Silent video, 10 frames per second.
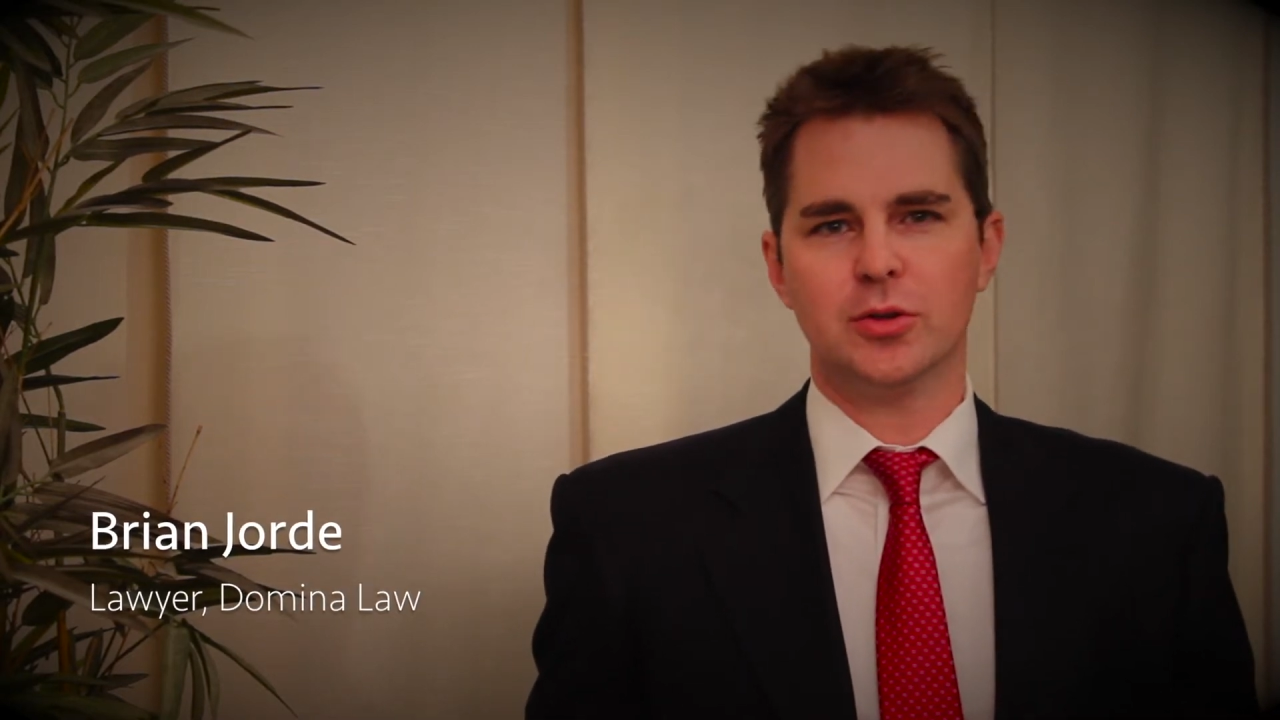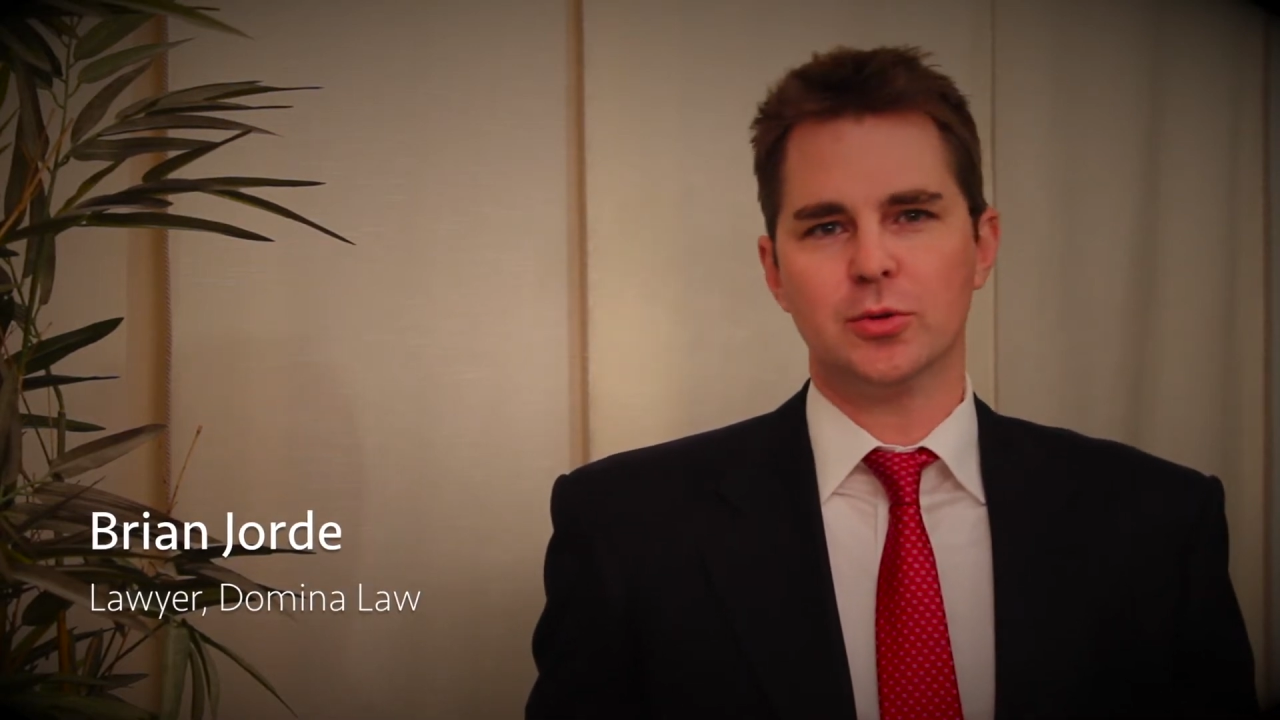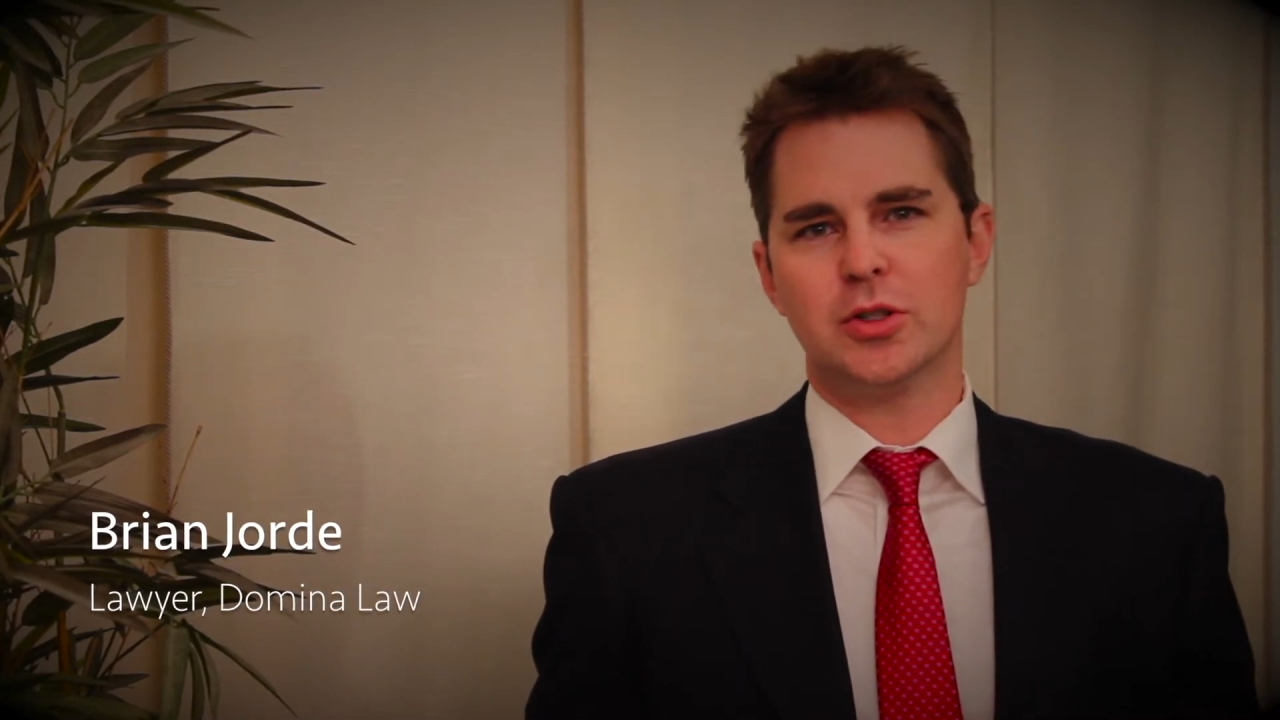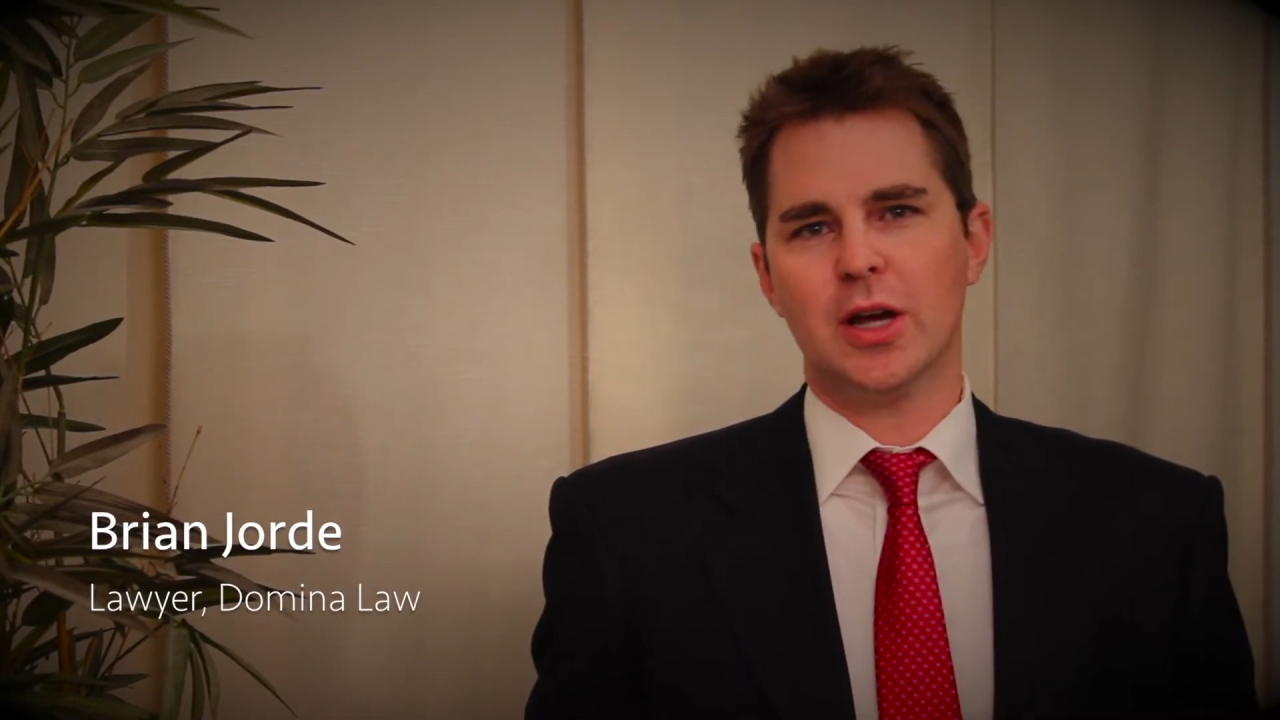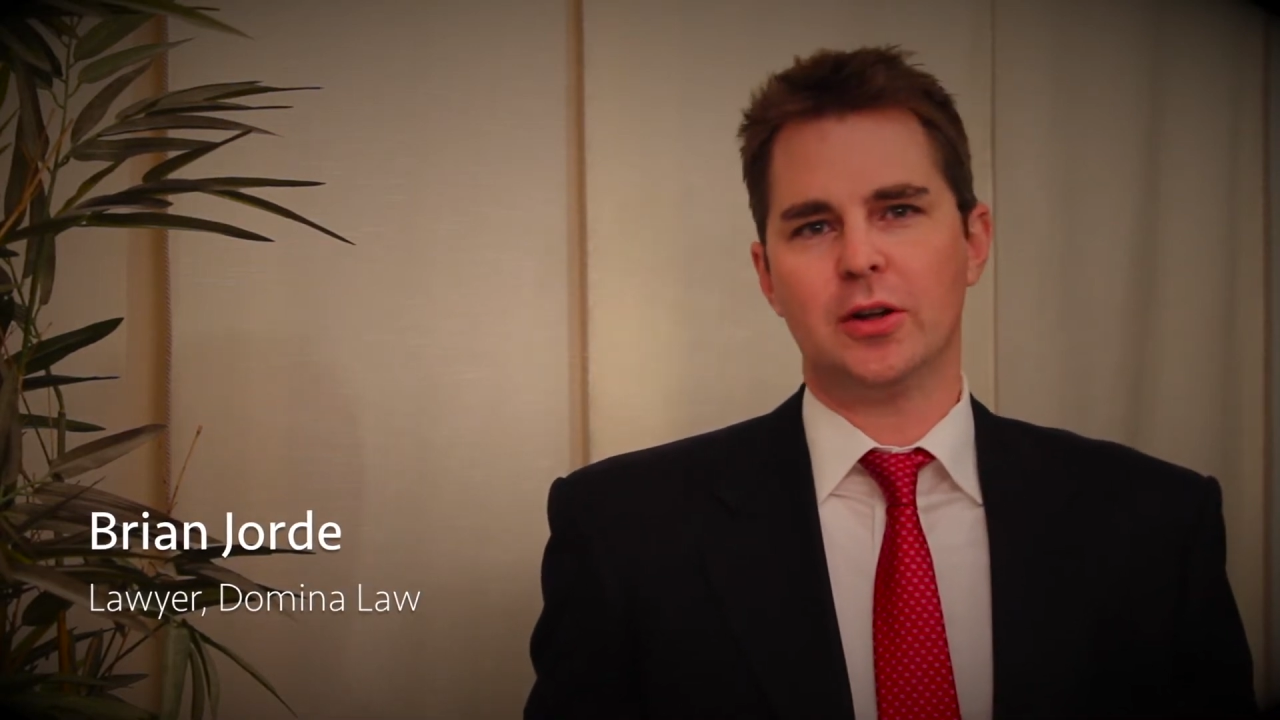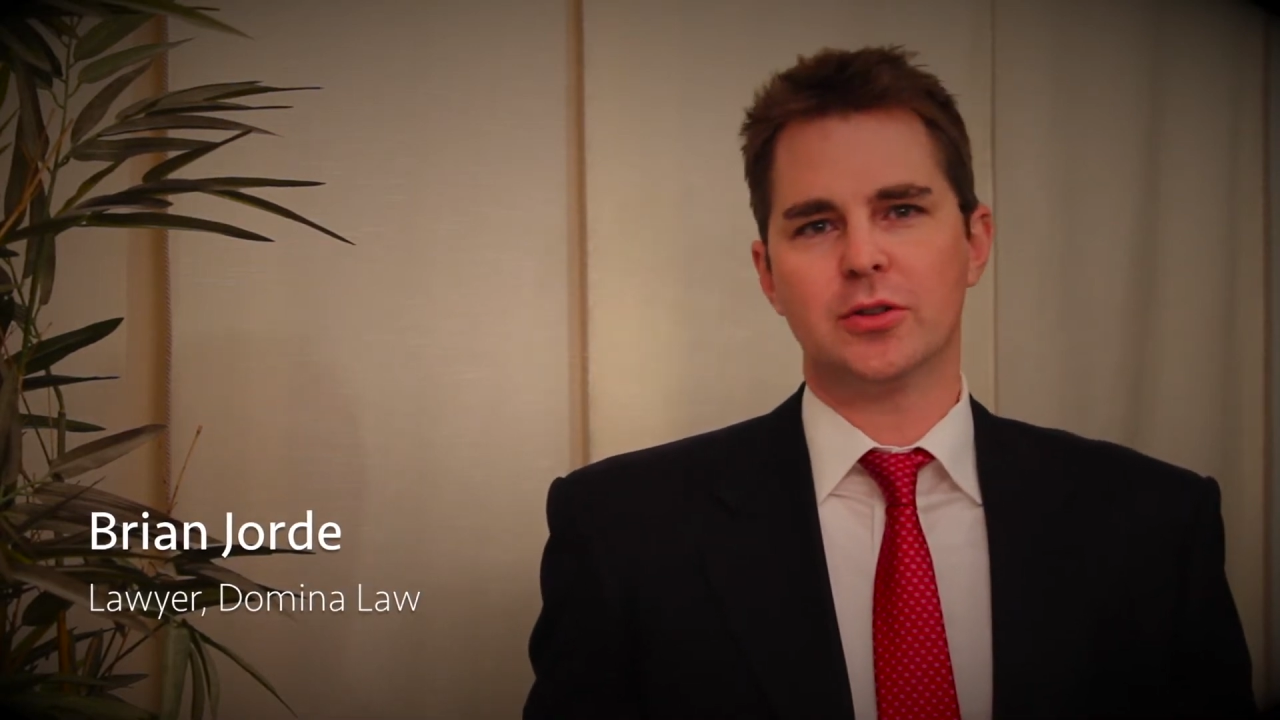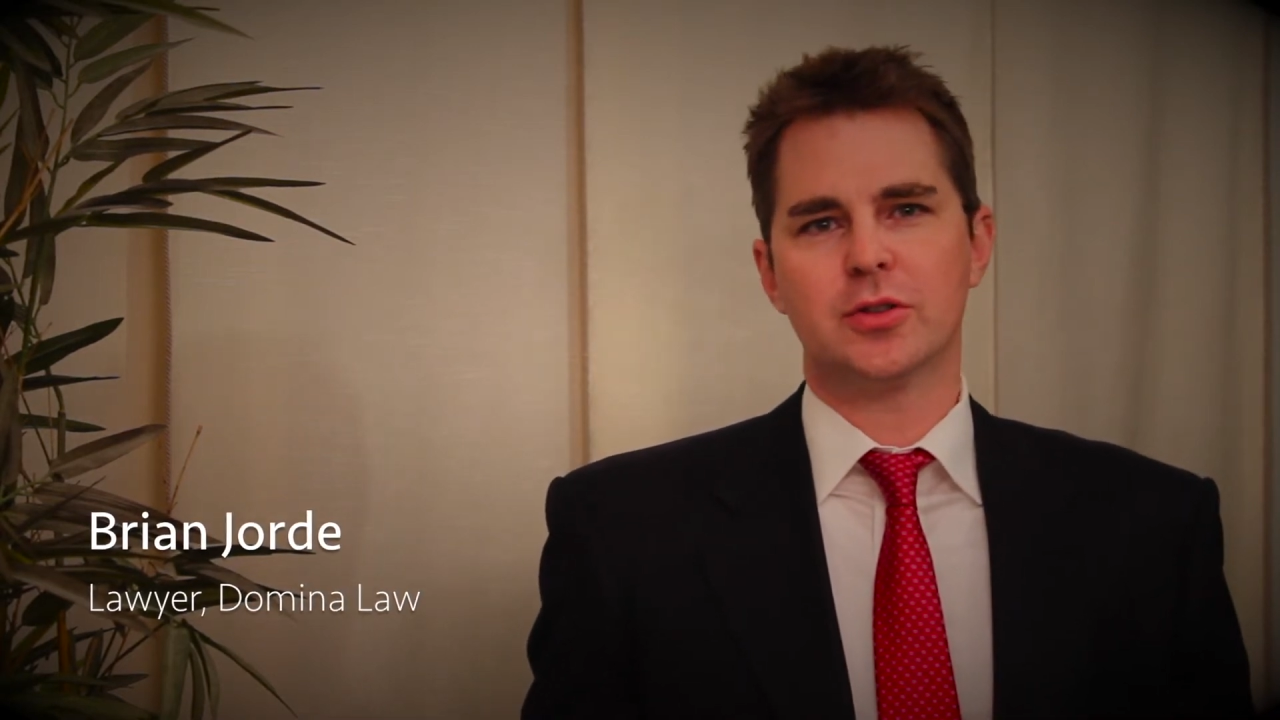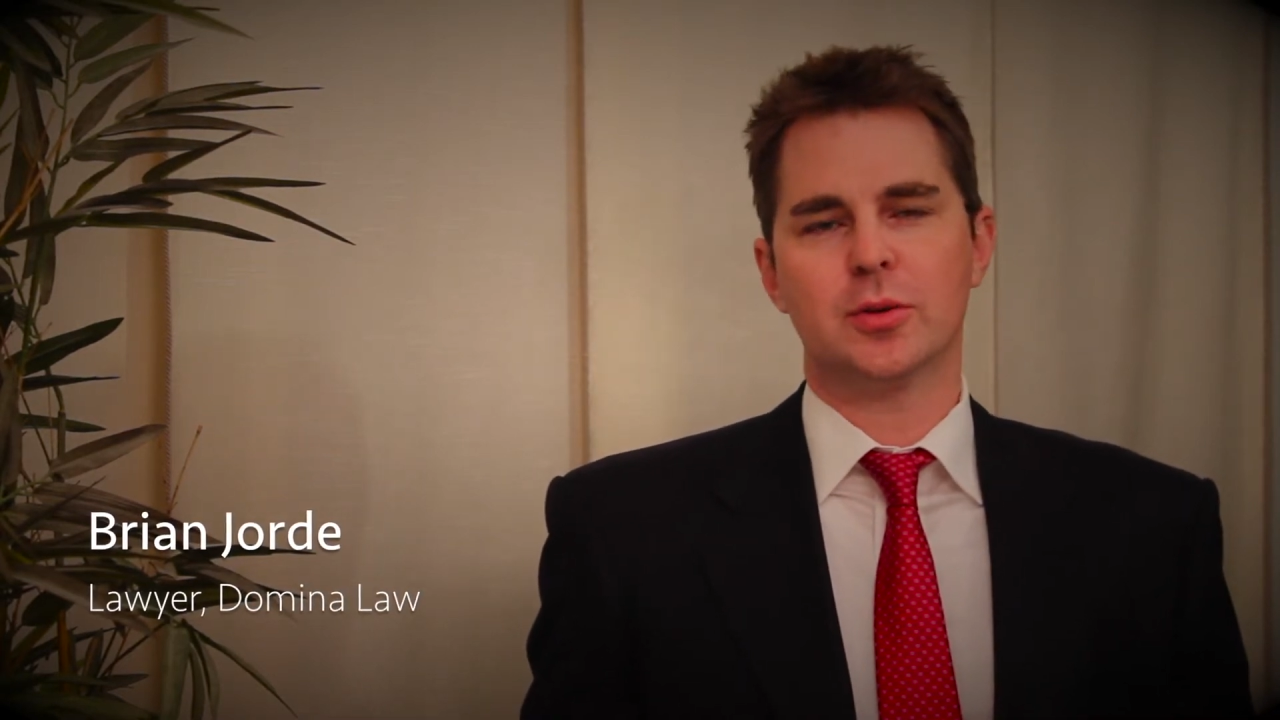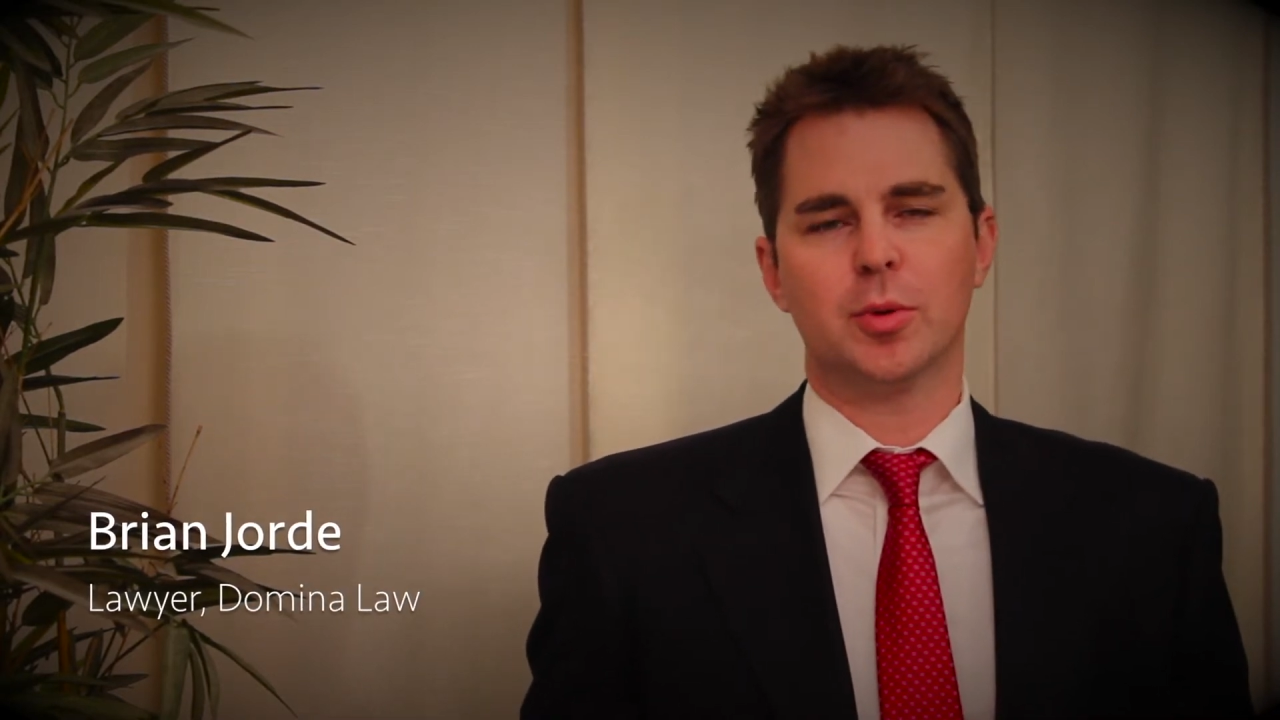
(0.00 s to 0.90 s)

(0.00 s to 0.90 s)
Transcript: who challenged